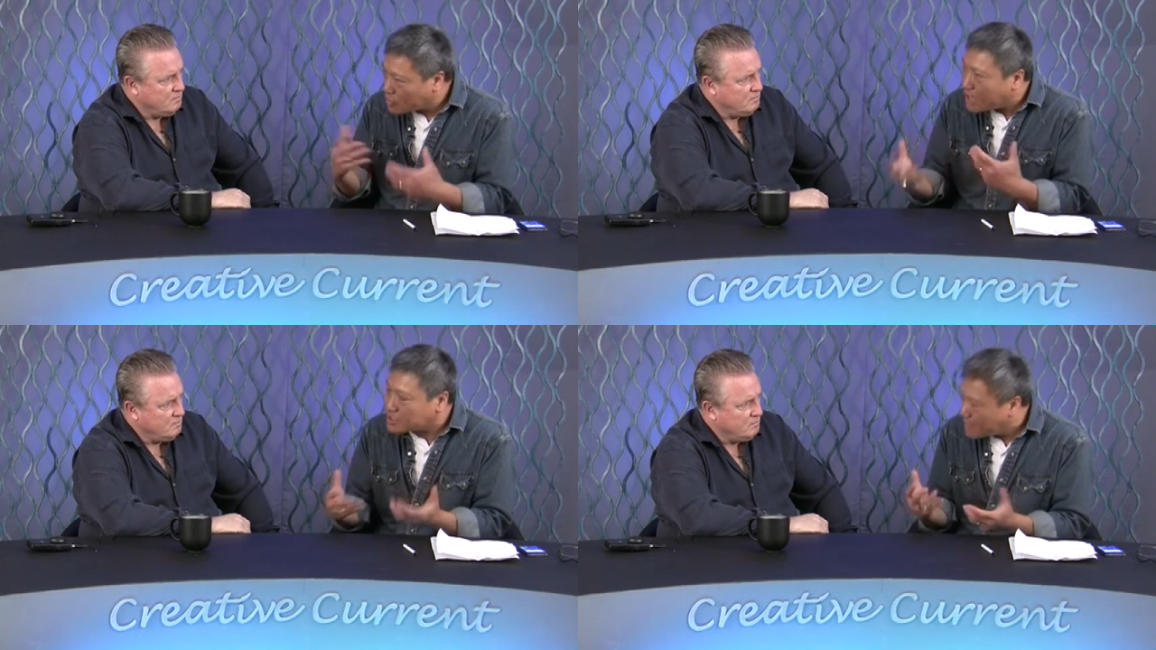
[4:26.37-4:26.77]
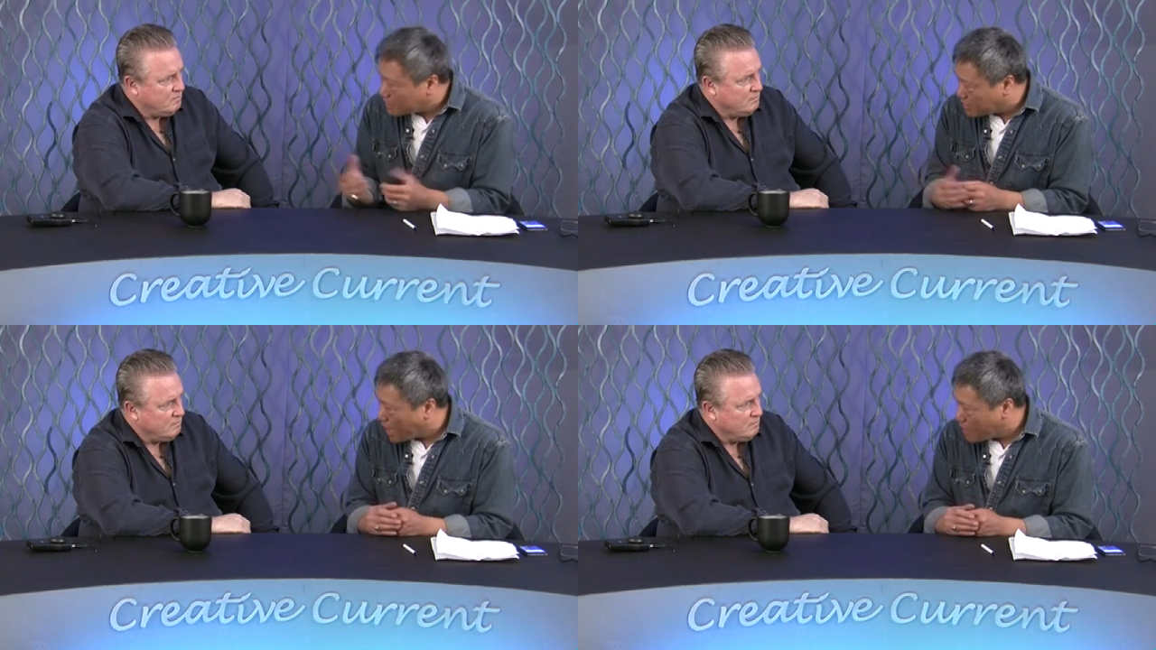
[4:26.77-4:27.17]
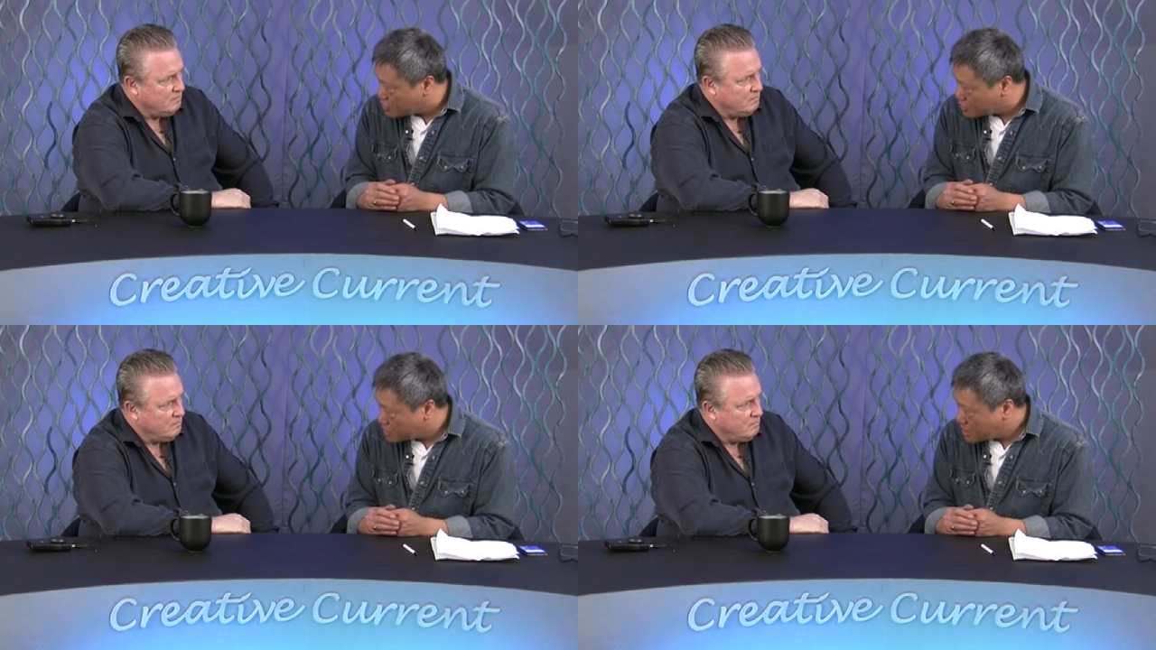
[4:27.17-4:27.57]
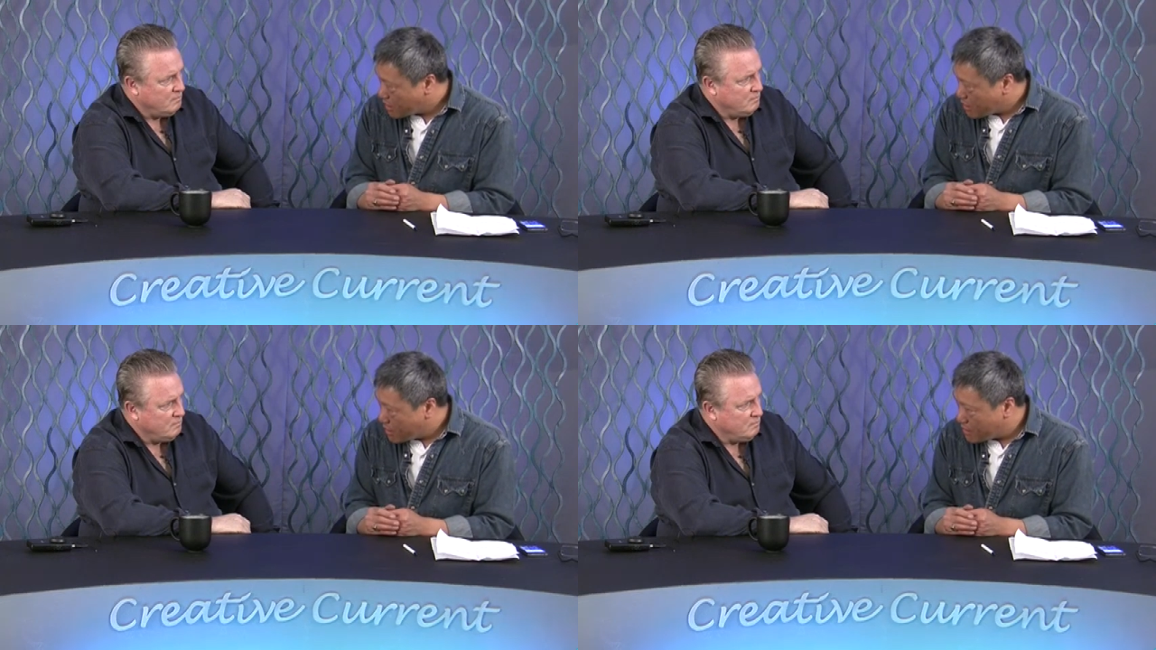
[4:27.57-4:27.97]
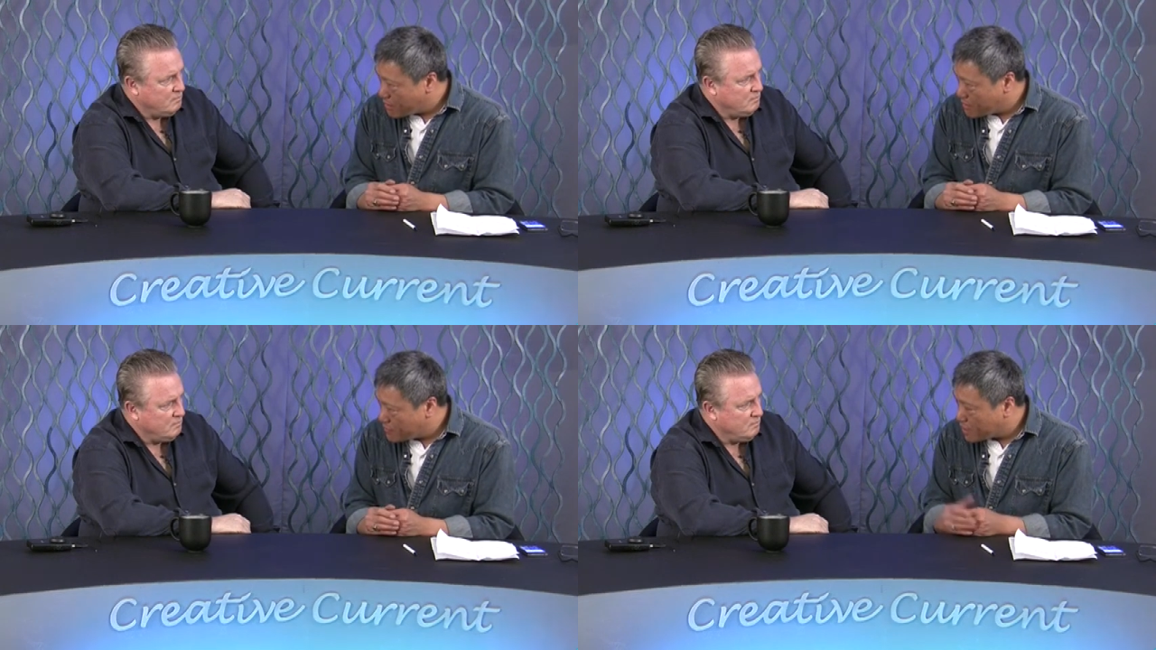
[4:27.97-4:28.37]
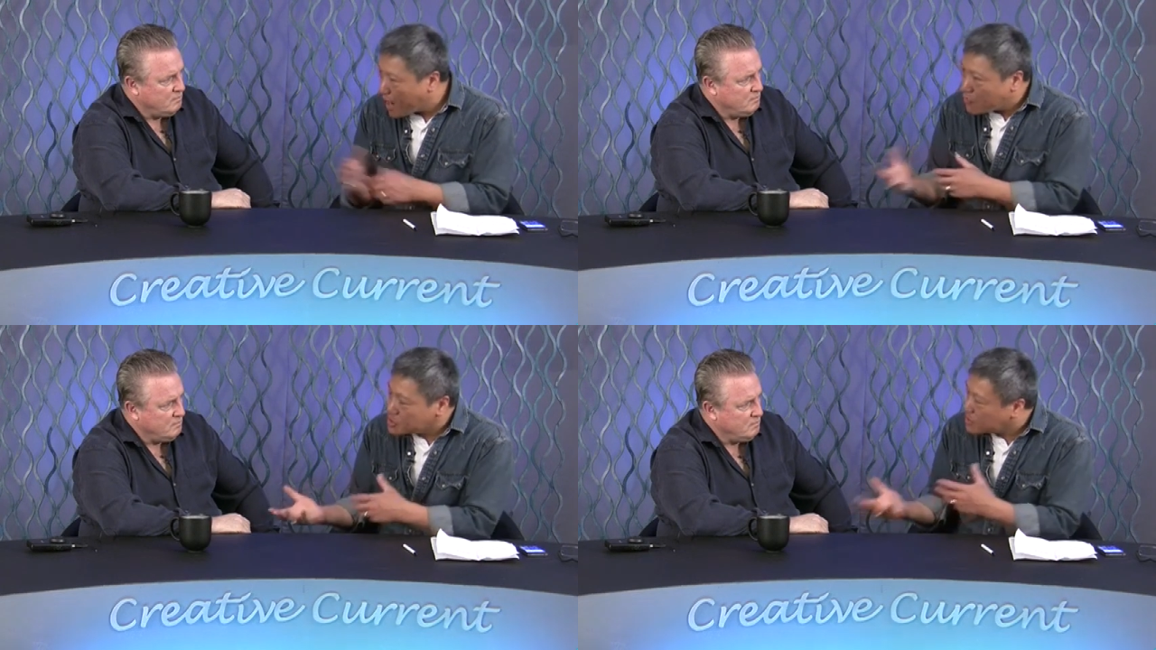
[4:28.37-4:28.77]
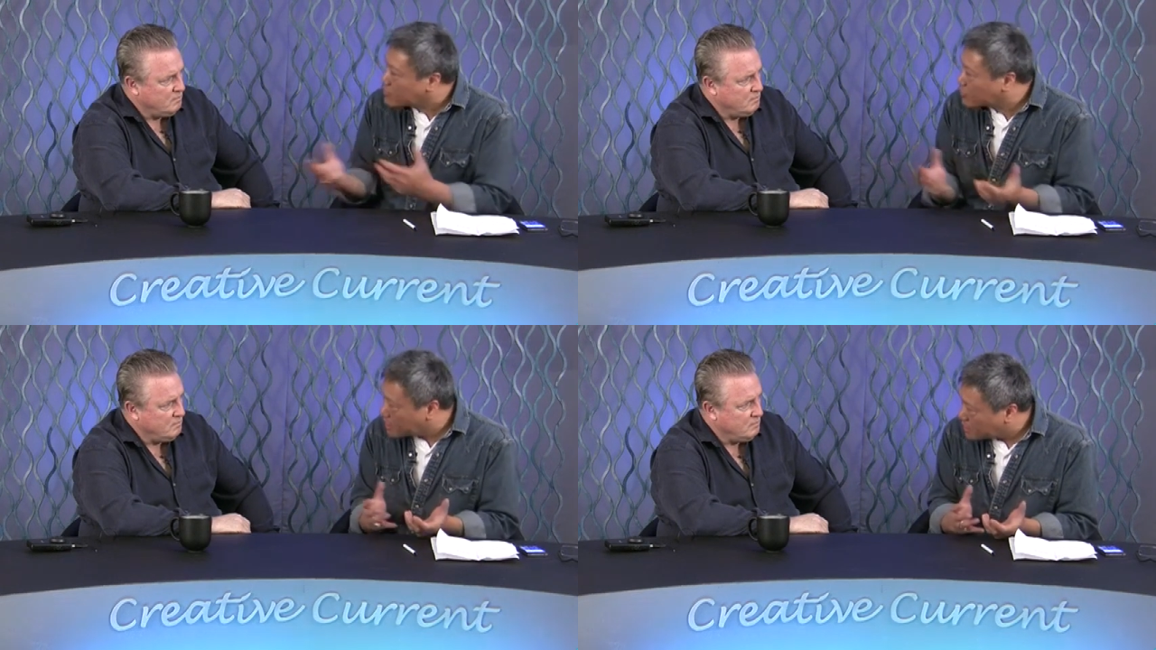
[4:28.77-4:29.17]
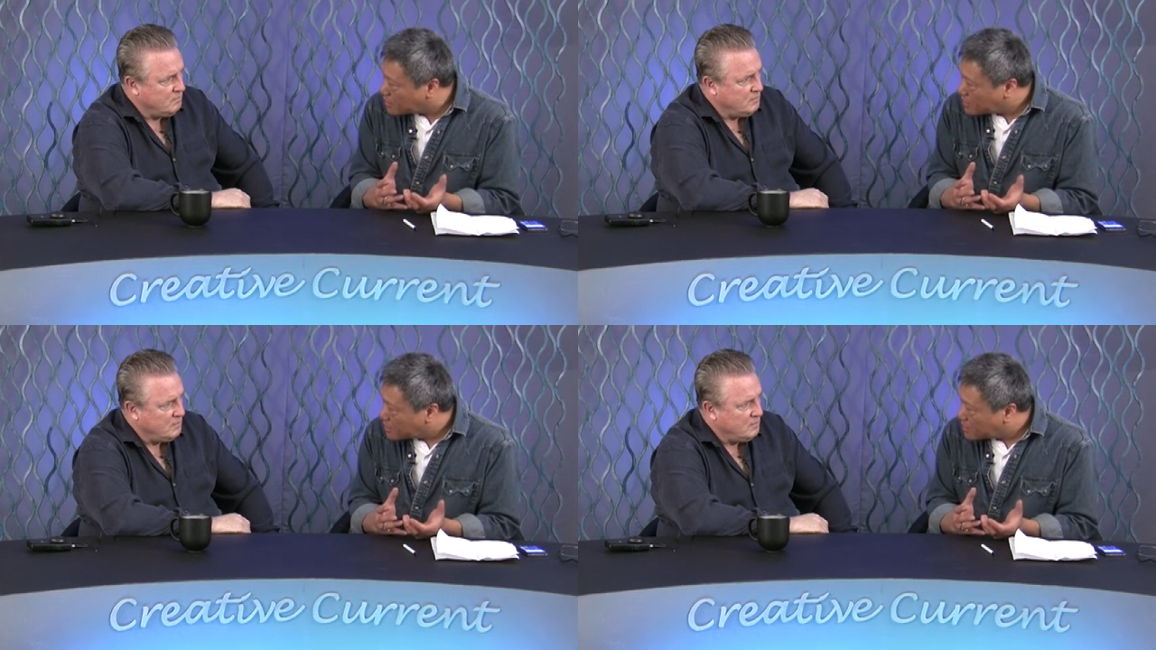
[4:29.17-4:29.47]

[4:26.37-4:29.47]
Speaker 1: talks about the Irish, uh, the Irish immigrant